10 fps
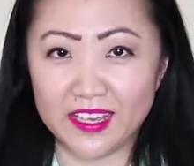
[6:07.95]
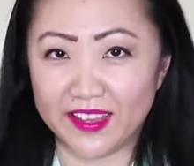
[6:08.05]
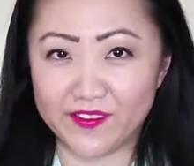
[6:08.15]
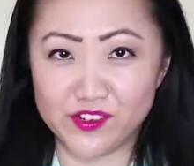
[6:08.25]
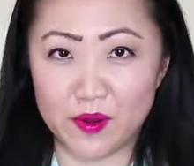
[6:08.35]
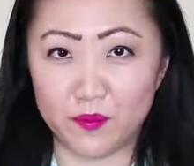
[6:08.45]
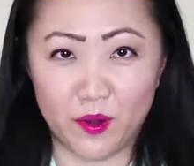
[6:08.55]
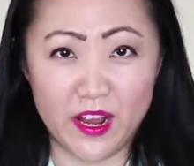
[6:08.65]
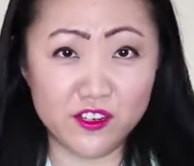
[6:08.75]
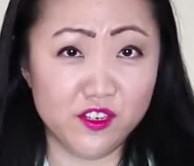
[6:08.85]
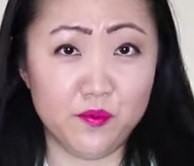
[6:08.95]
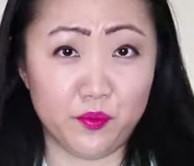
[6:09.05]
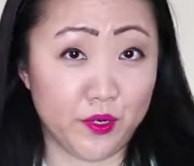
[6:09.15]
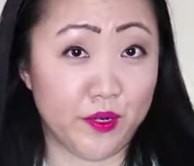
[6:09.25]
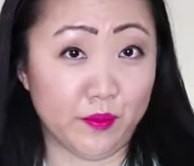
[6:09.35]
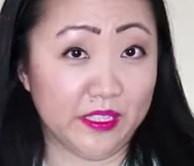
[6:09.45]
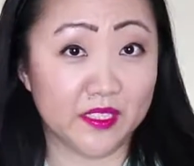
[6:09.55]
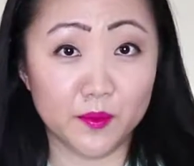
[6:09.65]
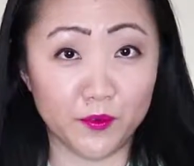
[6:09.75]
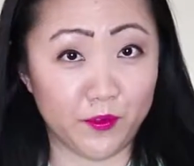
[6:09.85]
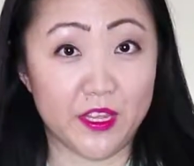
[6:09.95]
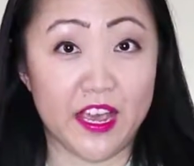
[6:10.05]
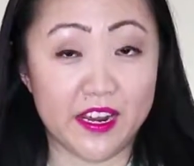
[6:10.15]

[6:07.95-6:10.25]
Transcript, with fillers: that gift shop were actually pretty reasonable for the